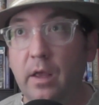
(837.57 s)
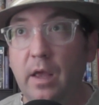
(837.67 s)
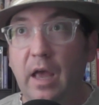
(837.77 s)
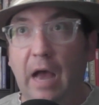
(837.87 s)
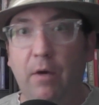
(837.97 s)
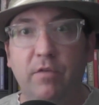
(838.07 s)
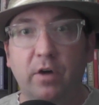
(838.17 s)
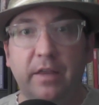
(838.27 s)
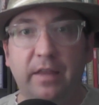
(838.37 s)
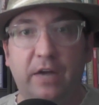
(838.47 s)
However,
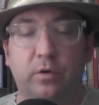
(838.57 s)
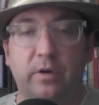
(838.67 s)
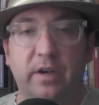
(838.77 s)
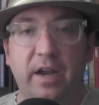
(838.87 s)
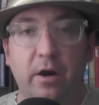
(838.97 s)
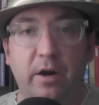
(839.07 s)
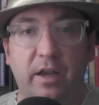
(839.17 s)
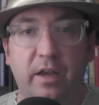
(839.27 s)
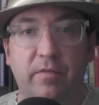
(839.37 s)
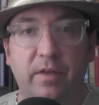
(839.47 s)
in the actual
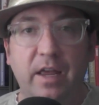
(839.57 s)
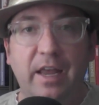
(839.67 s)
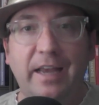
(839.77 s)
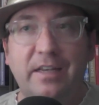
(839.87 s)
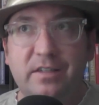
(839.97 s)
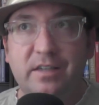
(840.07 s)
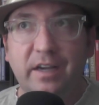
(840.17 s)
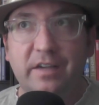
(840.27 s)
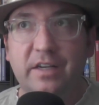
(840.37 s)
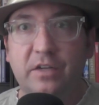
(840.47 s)
narrative, it
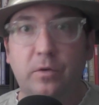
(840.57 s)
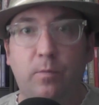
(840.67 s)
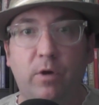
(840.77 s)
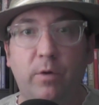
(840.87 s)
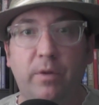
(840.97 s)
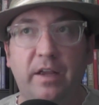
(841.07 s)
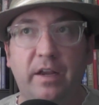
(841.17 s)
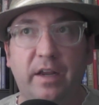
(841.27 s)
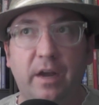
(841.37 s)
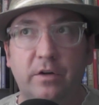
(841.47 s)
does get to a point where the
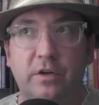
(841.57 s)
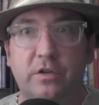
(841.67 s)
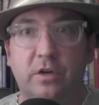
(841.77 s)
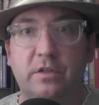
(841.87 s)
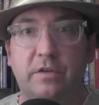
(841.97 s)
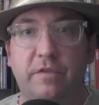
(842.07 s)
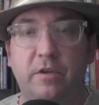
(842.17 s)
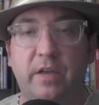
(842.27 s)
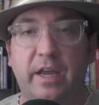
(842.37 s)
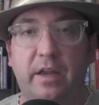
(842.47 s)
characters start to feel
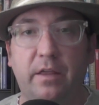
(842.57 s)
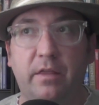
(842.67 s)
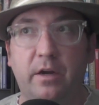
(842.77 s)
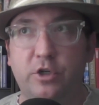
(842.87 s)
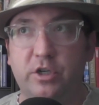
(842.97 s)
like they're just